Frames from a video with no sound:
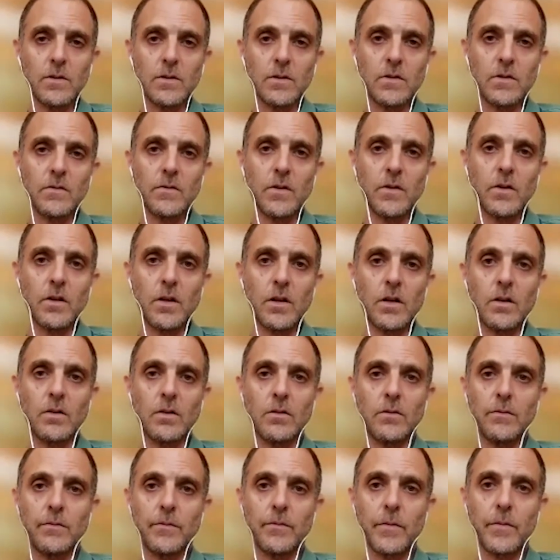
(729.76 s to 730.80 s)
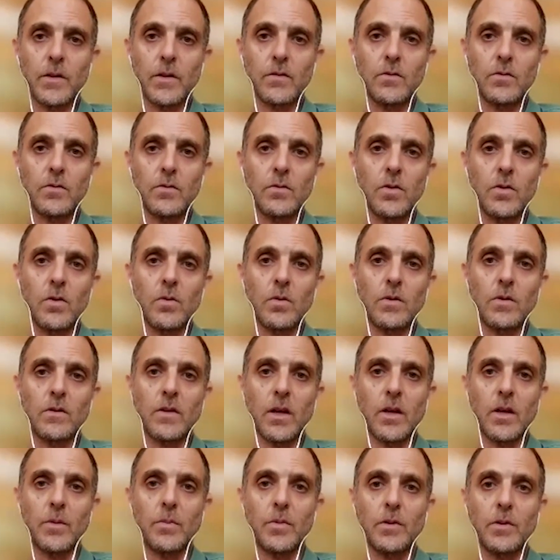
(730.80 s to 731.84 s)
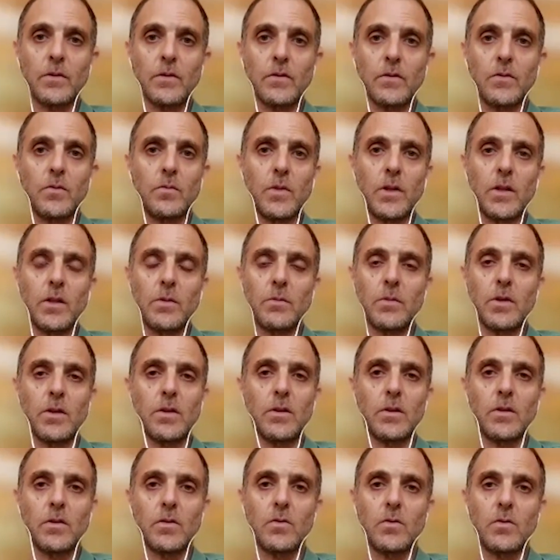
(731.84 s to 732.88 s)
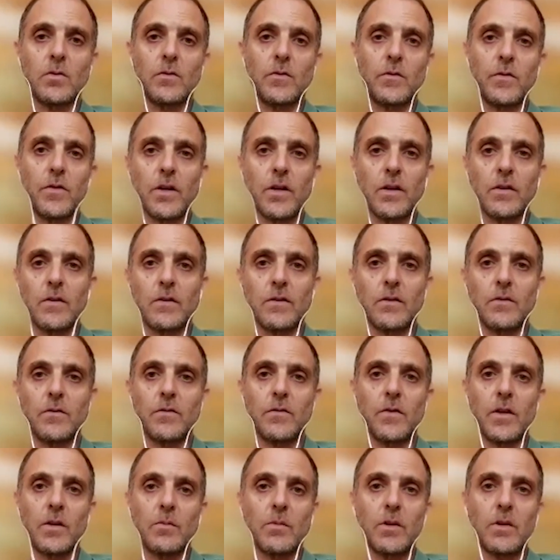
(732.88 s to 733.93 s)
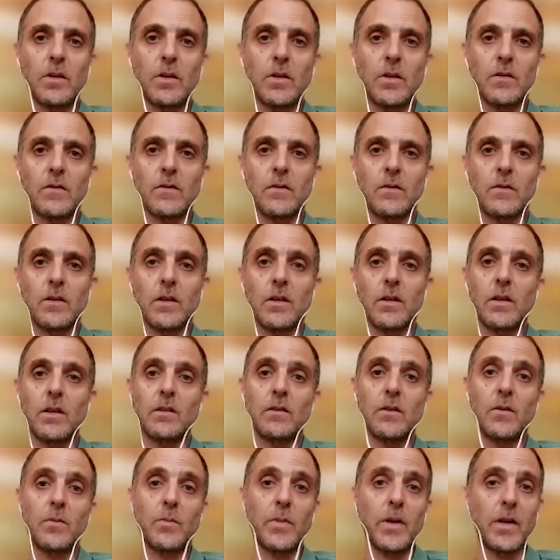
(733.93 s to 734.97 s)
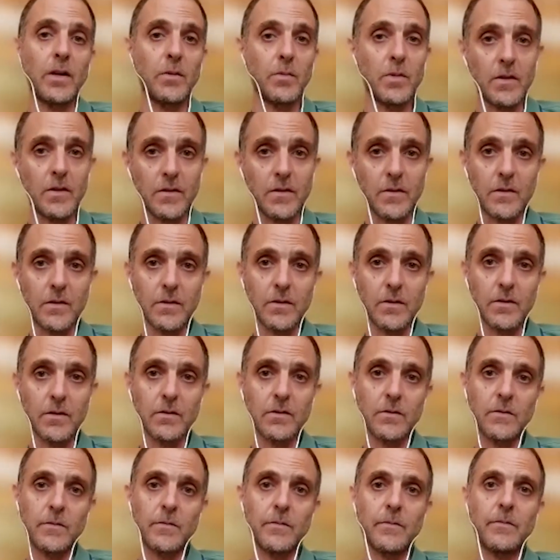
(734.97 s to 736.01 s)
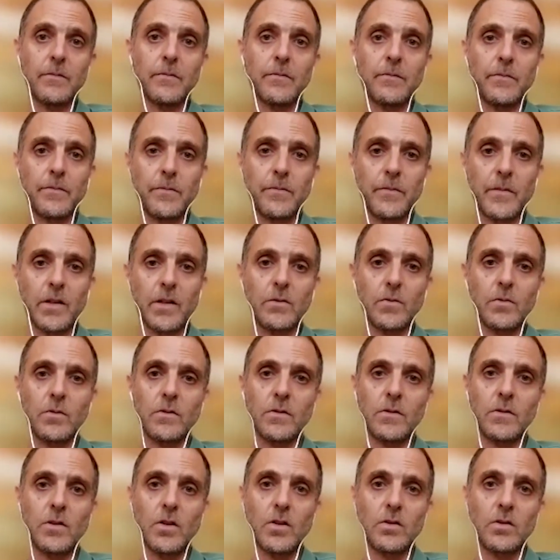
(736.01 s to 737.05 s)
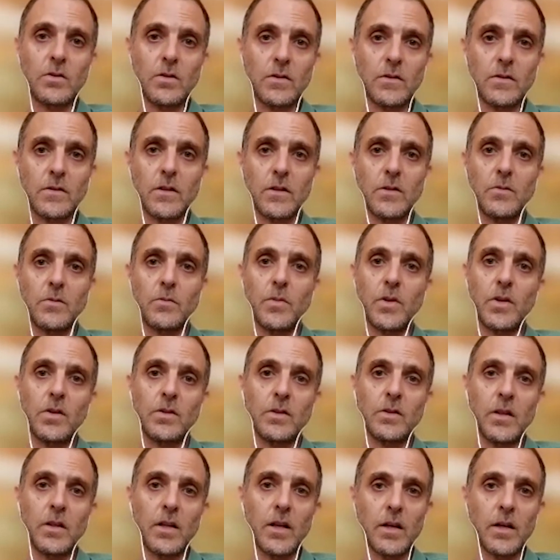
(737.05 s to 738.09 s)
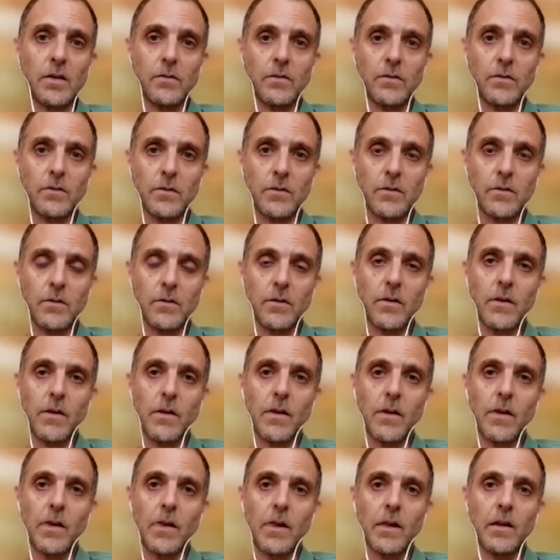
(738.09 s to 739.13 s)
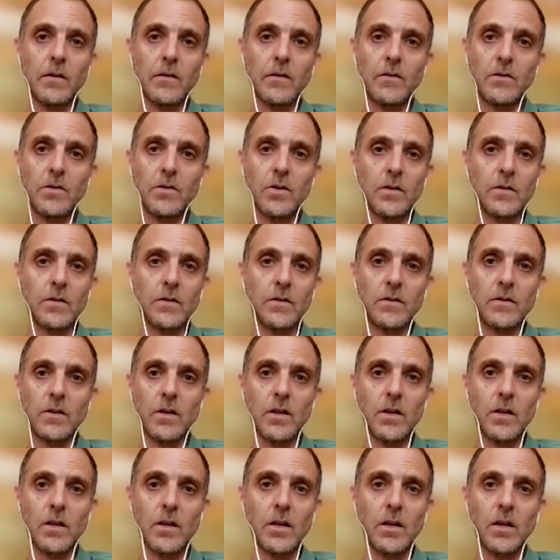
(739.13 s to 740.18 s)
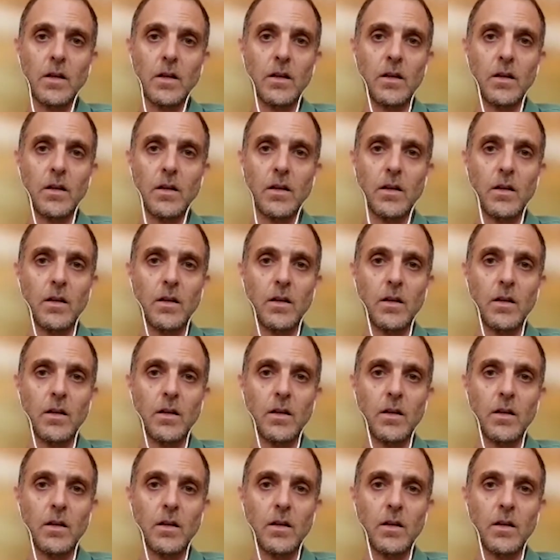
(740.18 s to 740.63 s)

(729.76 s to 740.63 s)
very hard, and to know what happened to many good friends and families and little babies that was slaughtered and burned alive is just the